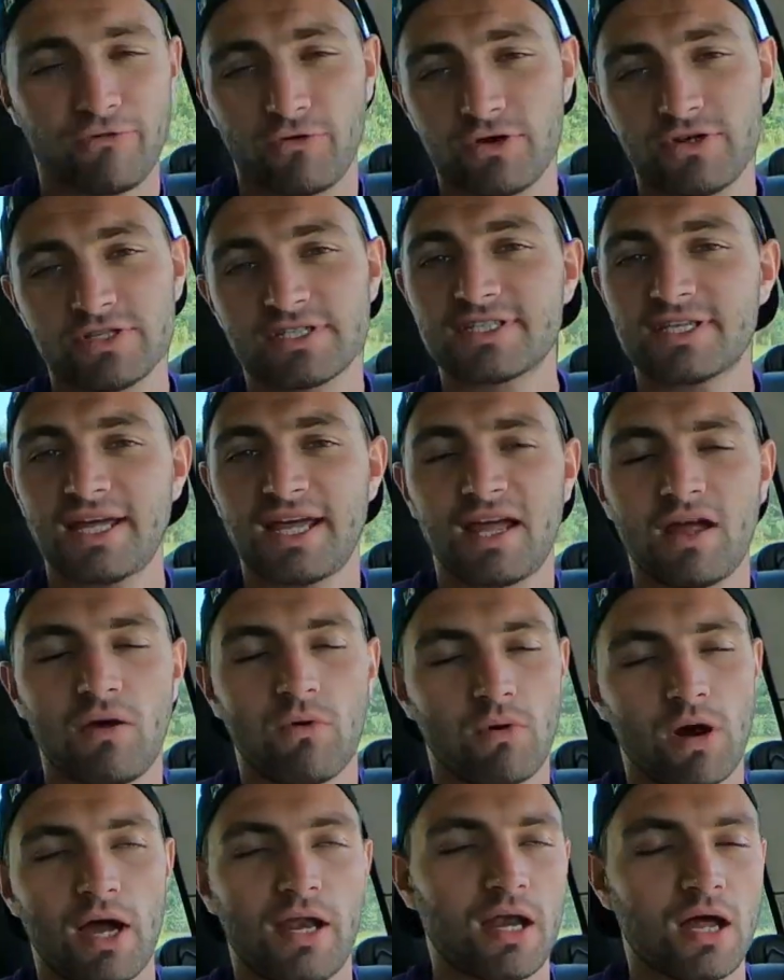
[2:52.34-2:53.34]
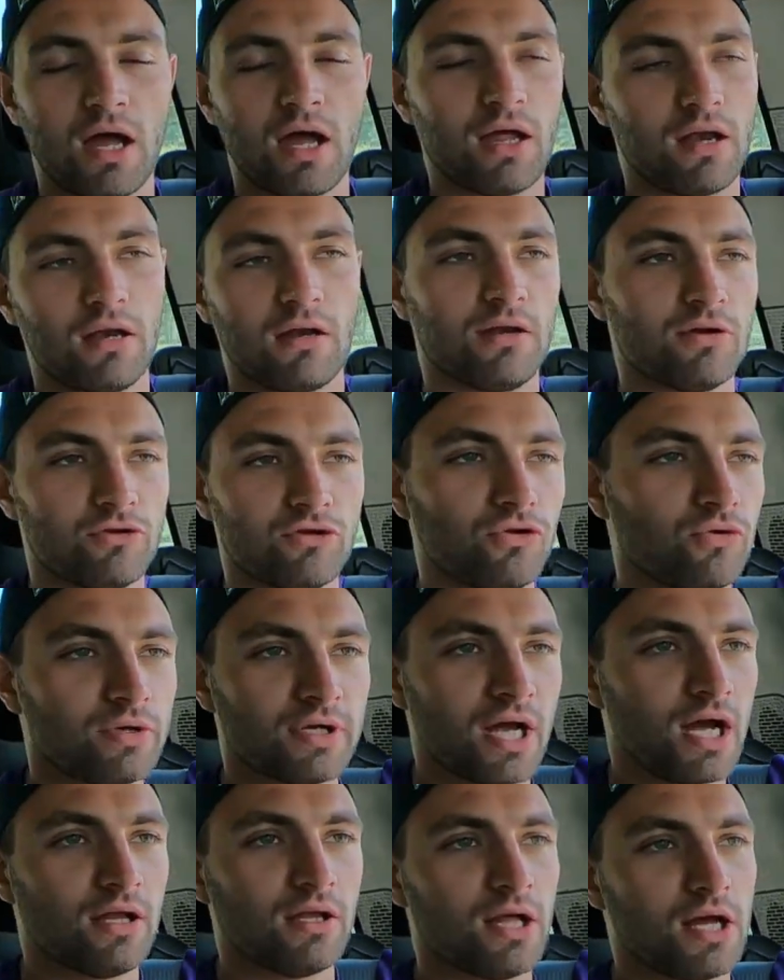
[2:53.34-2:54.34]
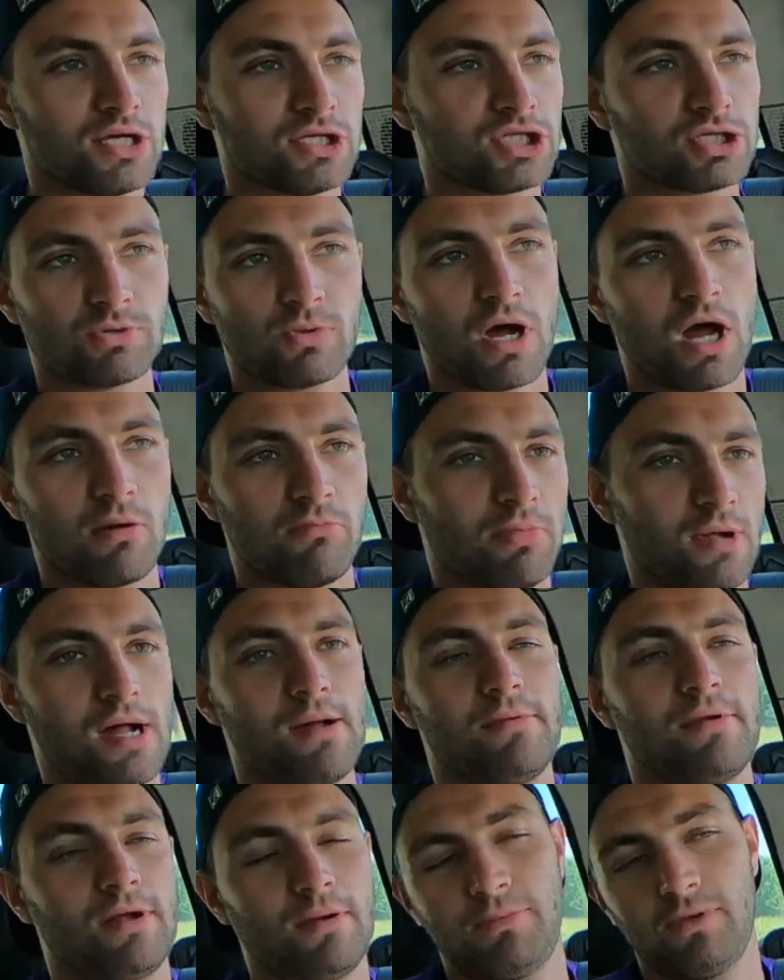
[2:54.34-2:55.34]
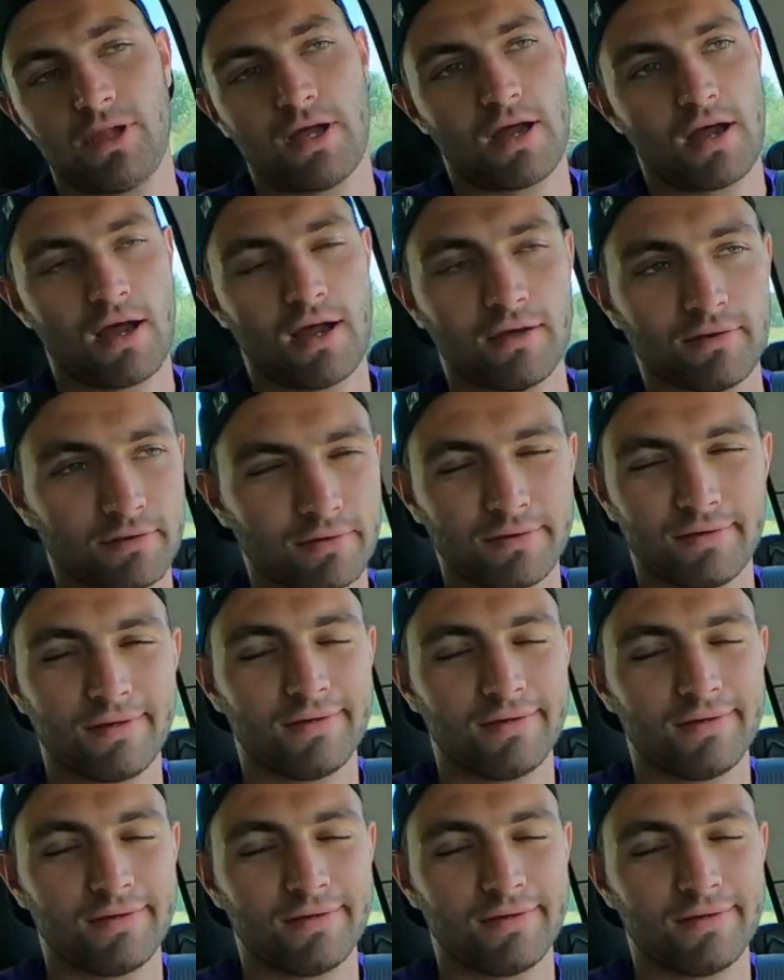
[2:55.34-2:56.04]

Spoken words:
Before you say, why not do an LS swap, blah, blah, blah.